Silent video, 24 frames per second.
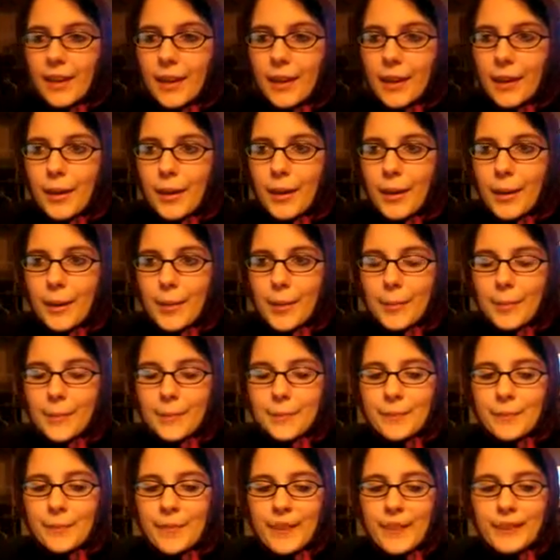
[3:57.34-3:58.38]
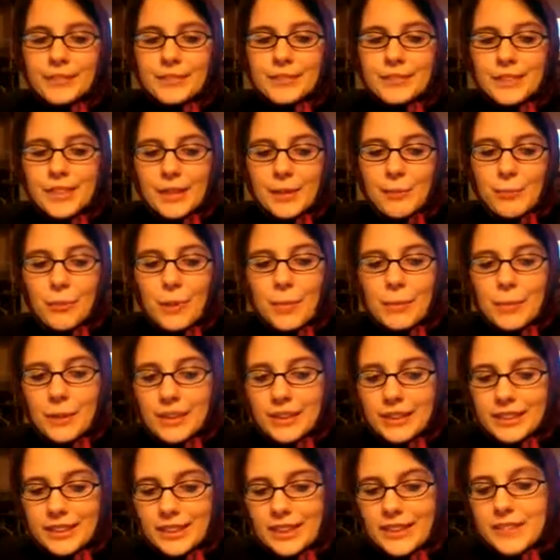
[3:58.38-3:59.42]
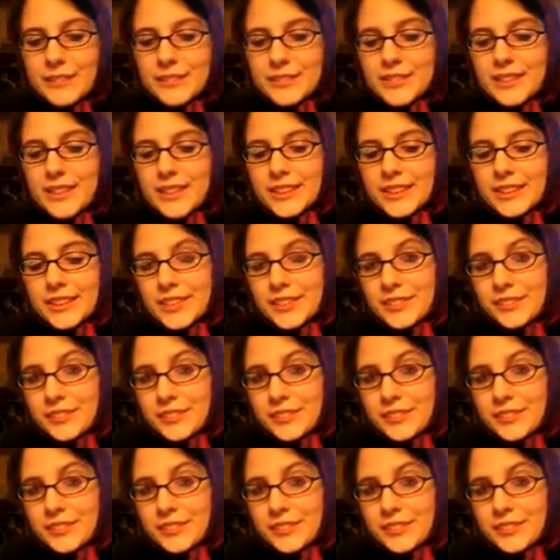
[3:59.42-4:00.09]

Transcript: I was at Walmart, and it was actually the